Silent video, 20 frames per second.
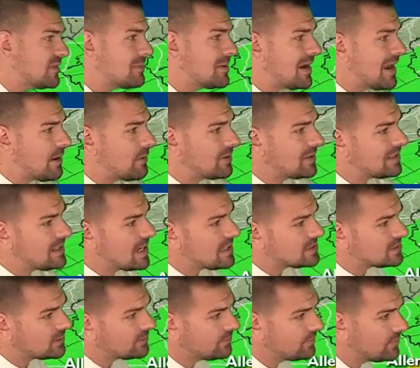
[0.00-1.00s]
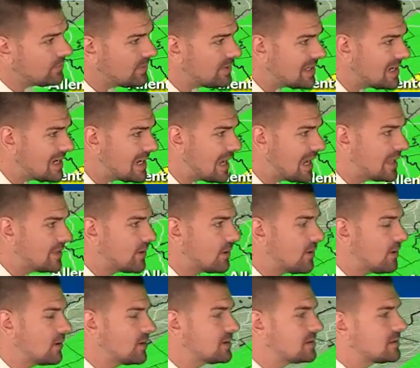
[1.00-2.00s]
mile an hour gusts through the
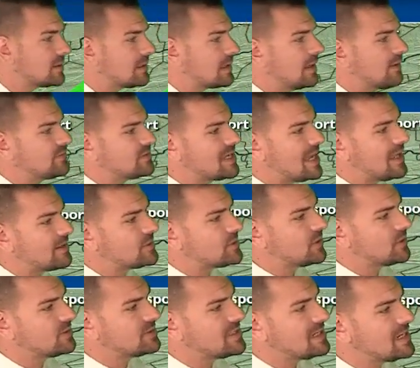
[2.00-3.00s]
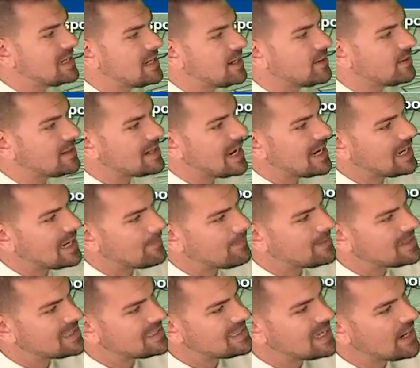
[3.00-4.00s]
heart of South Jersey here, getting up
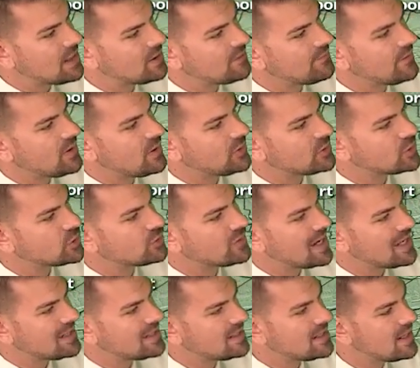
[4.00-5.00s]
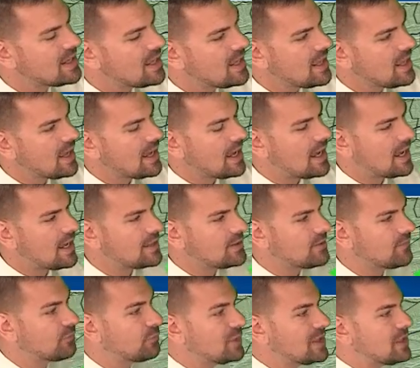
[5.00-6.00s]
into Sayreville, Trenton,
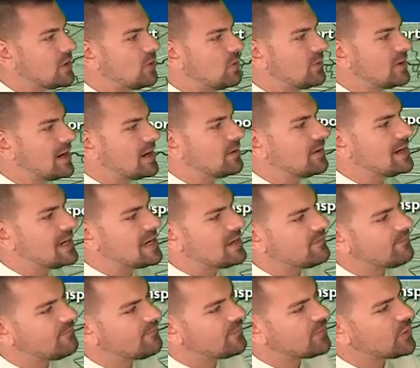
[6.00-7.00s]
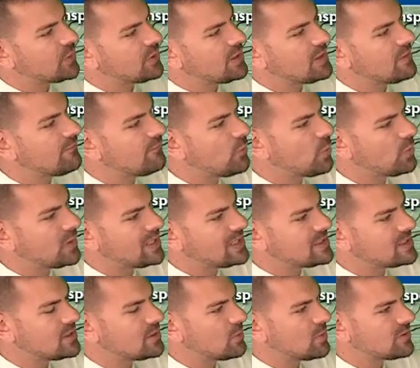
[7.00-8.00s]
the Freehold area, 30 to 40
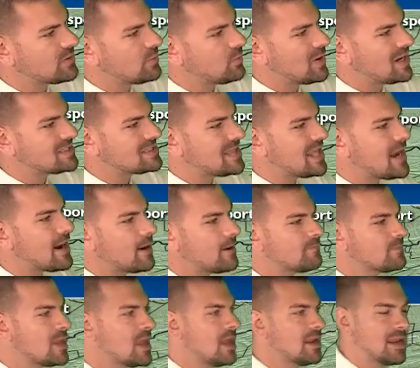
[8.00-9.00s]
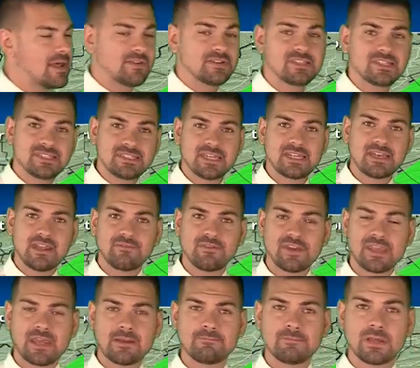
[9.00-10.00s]
to the north and west there. Now, this is
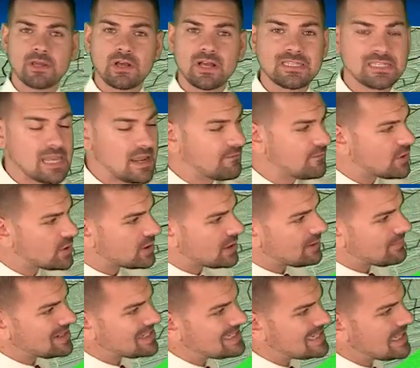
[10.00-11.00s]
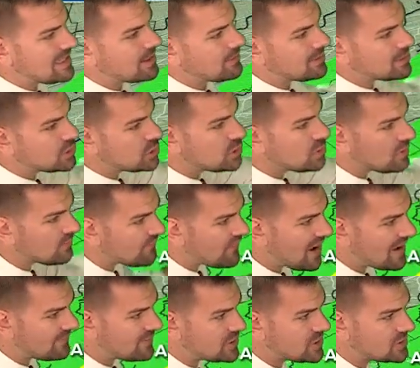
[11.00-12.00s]
significant because if you're going to be dealing with 2 to
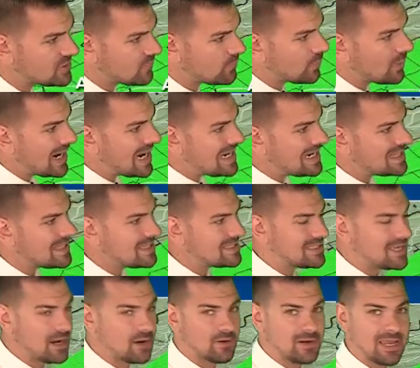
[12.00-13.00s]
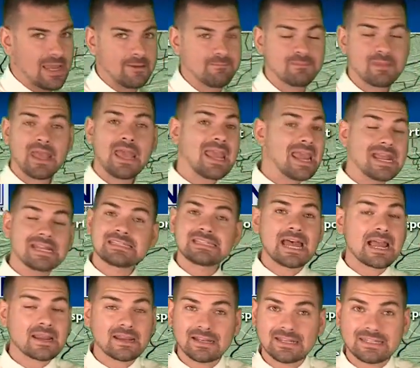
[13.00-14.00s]
5 inches of rain in this area, it's
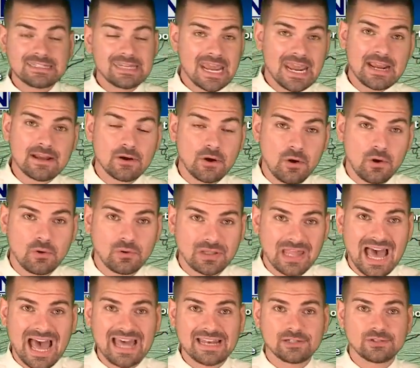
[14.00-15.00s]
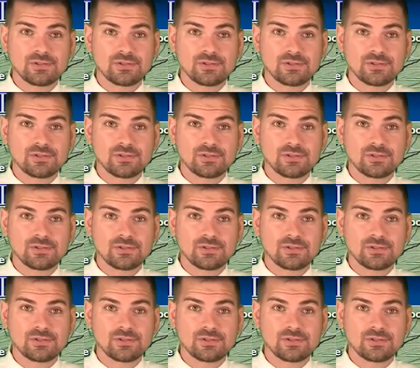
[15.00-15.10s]
not going to take a whole lot